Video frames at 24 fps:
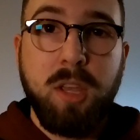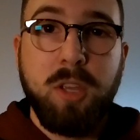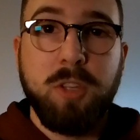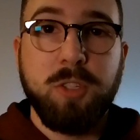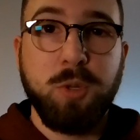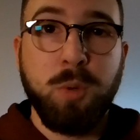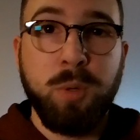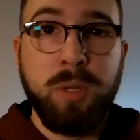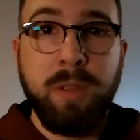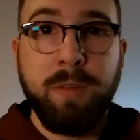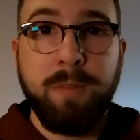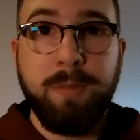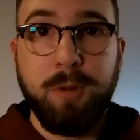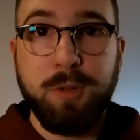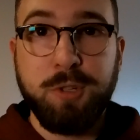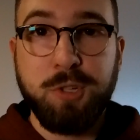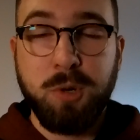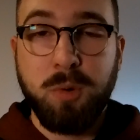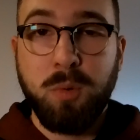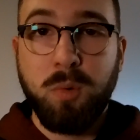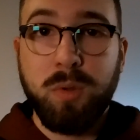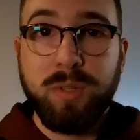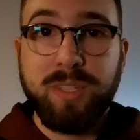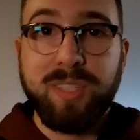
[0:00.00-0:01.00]
So in the
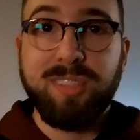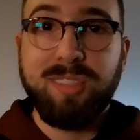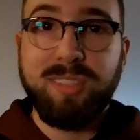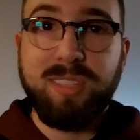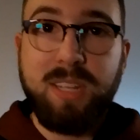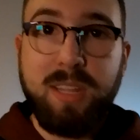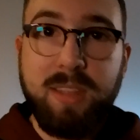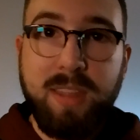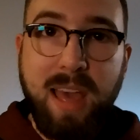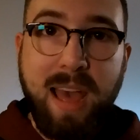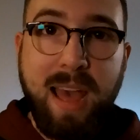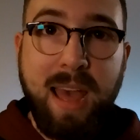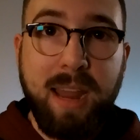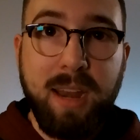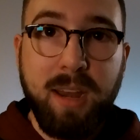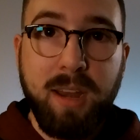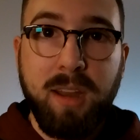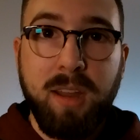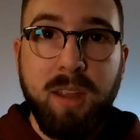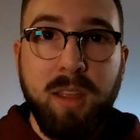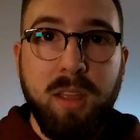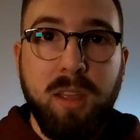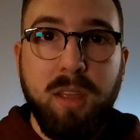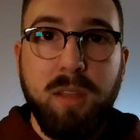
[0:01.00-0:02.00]
future, we'll see
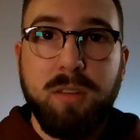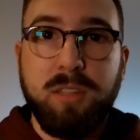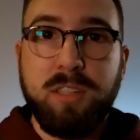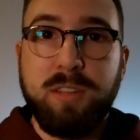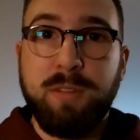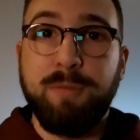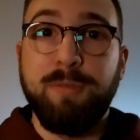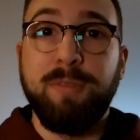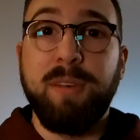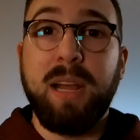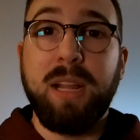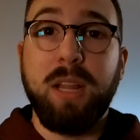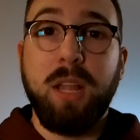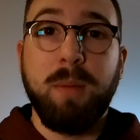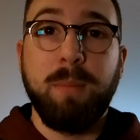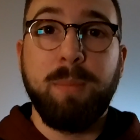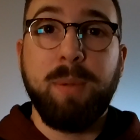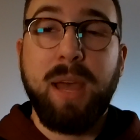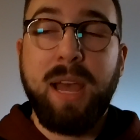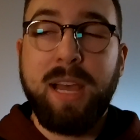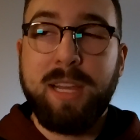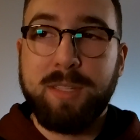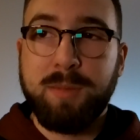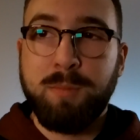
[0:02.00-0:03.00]
that
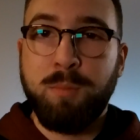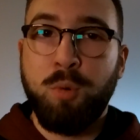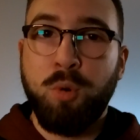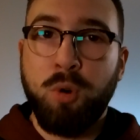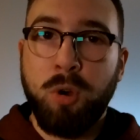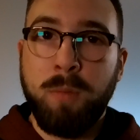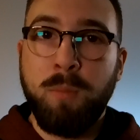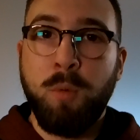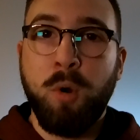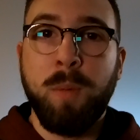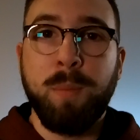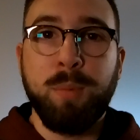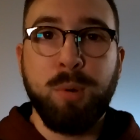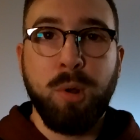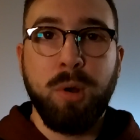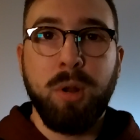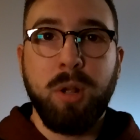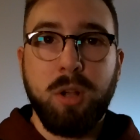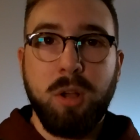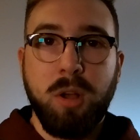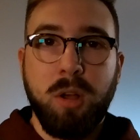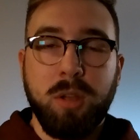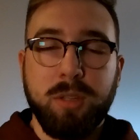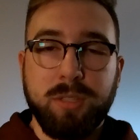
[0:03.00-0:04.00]
develop as more and more
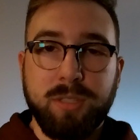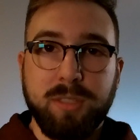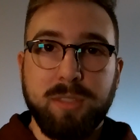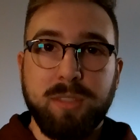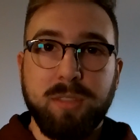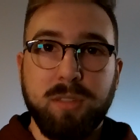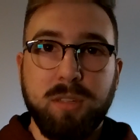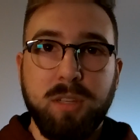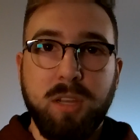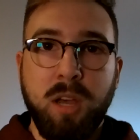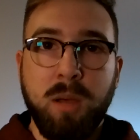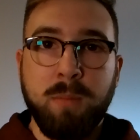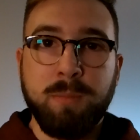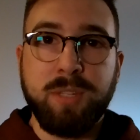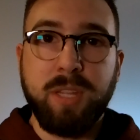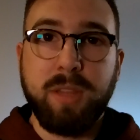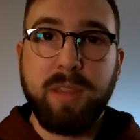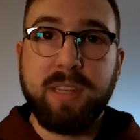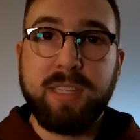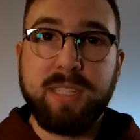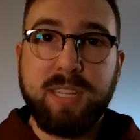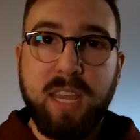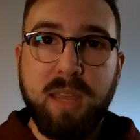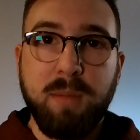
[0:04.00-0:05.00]
protocols come to
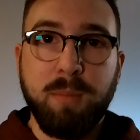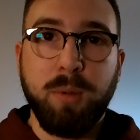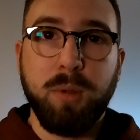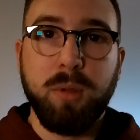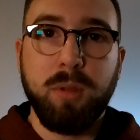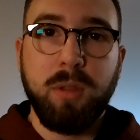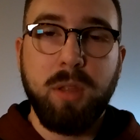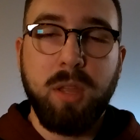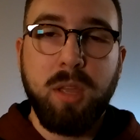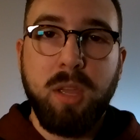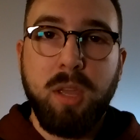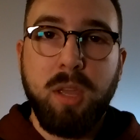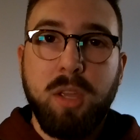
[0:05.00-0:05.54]
the table.